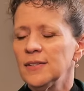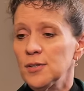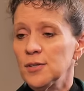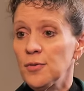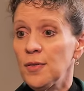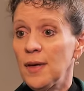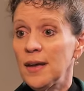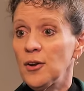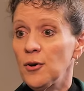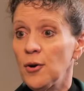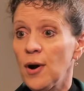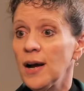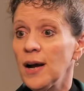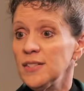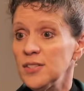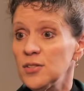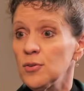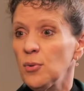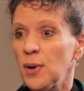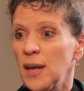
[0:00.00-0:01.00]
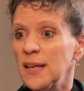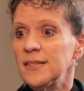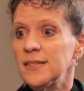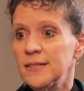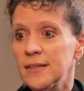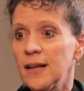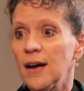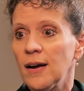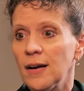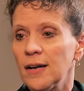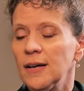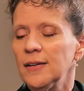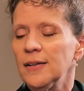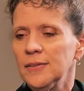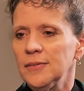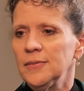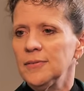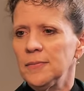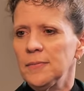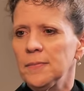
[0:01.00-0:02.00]
So that your eyes don't get stuck.
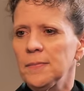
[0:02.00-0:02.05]
Yeah, my